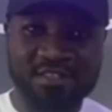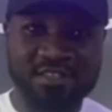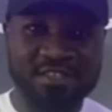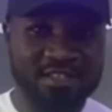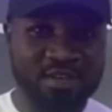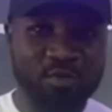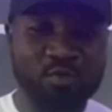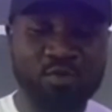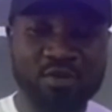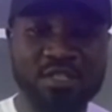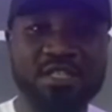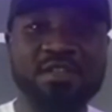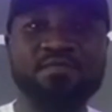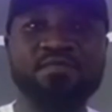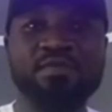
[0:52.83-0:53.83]
in the
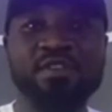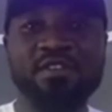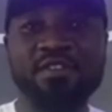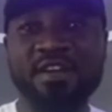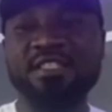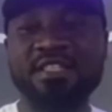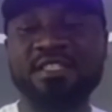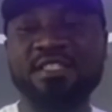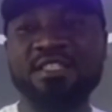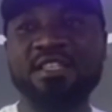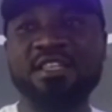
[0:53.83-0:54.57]
world, right?